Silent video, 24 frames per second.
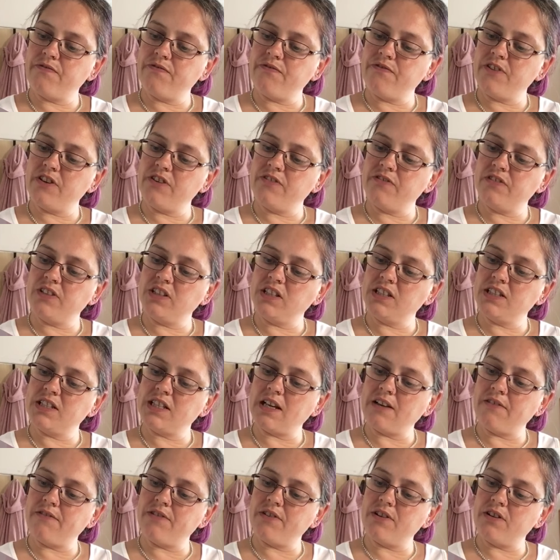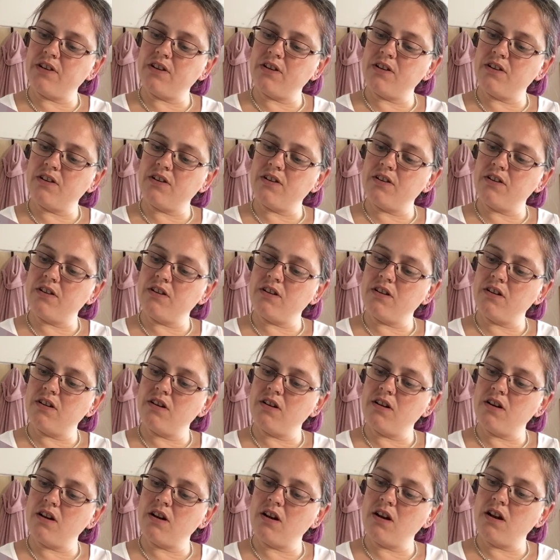
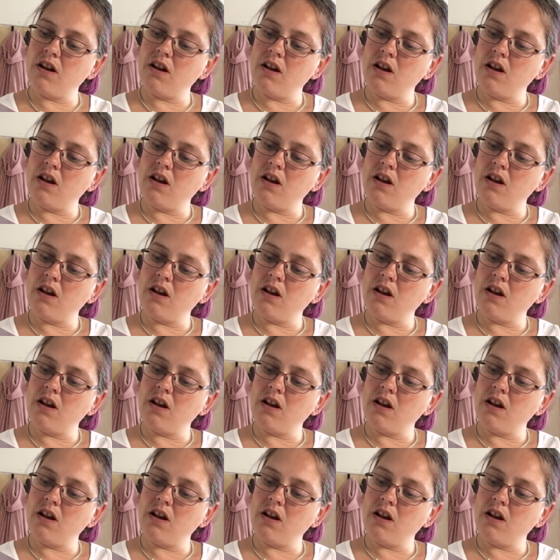57,